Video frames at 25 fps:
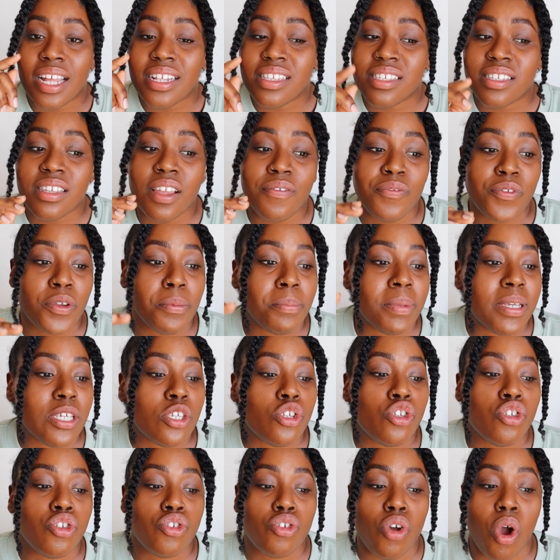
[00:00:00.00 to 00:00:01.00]
That stuff can be
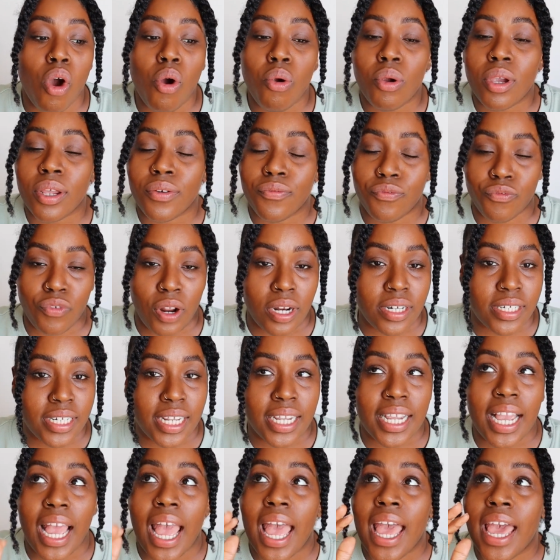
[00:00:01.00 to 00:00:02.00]
so
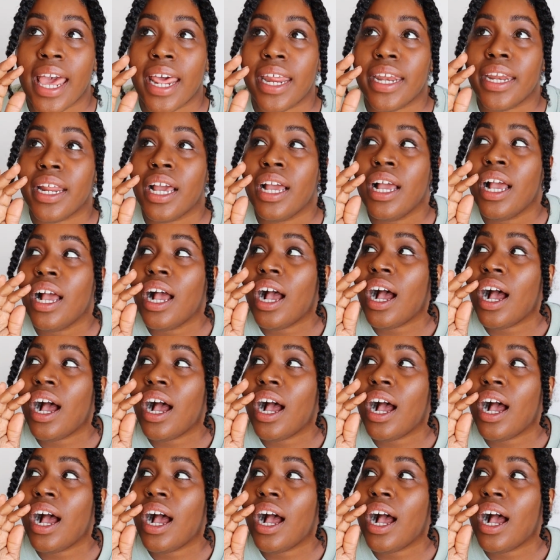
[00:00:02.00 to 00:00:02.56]
confronting, and